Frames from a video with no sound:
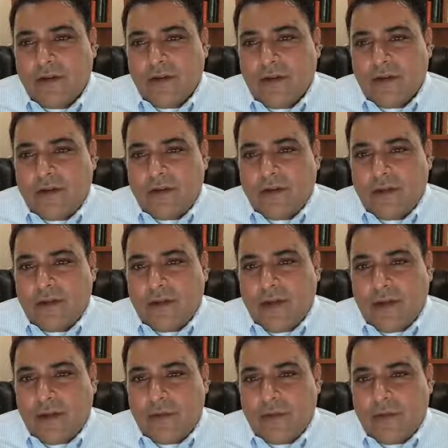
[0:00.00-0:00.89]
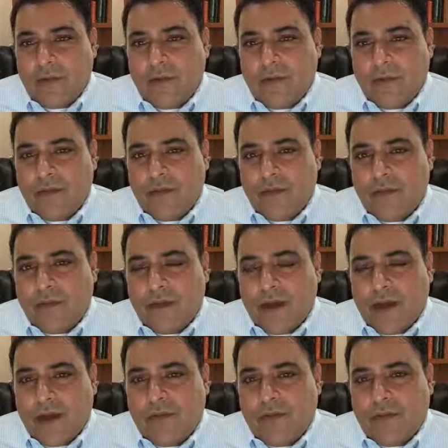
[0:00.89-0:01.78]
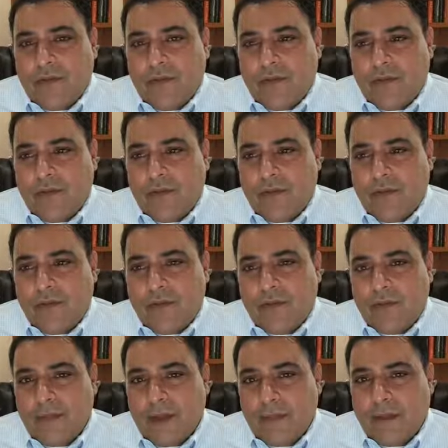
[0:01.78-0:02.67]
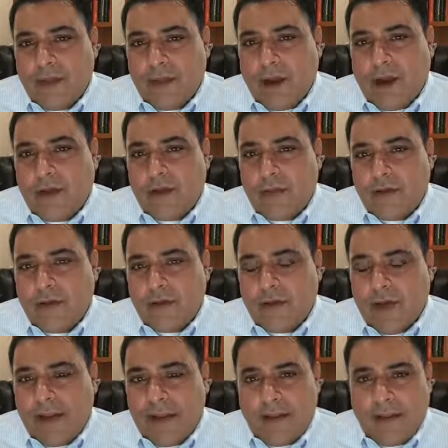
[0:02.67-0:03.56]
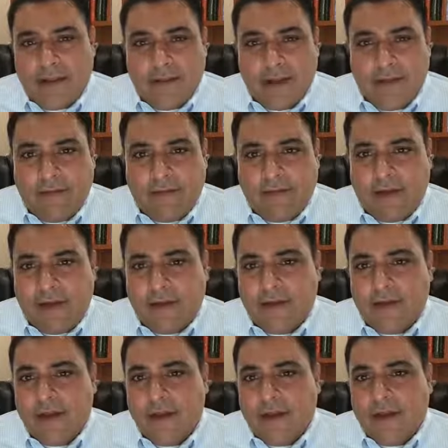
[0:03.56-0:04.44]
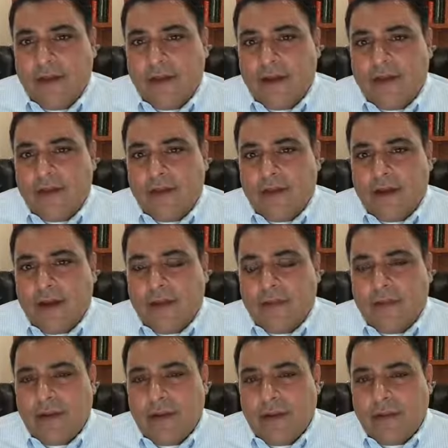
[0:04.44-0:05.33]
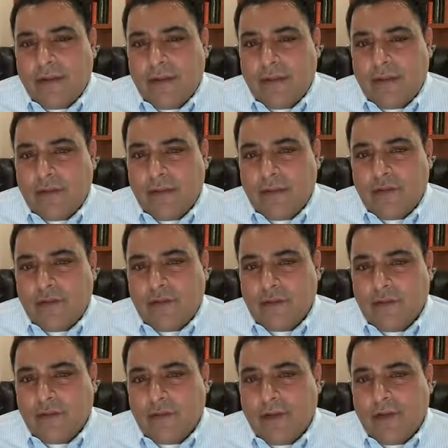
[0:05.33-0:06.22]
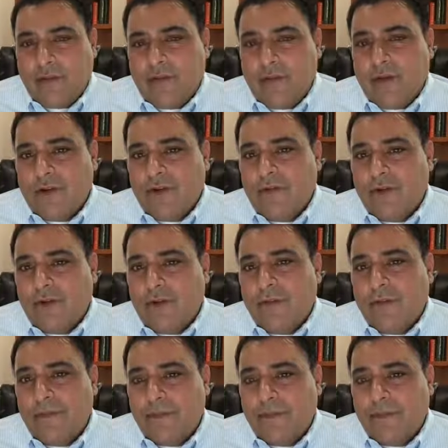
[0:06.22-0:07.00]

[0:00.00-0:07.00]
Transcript: to help you guide you through maybe an autoimmune diet and lifestyle to calm down that potential inflammatory trigger.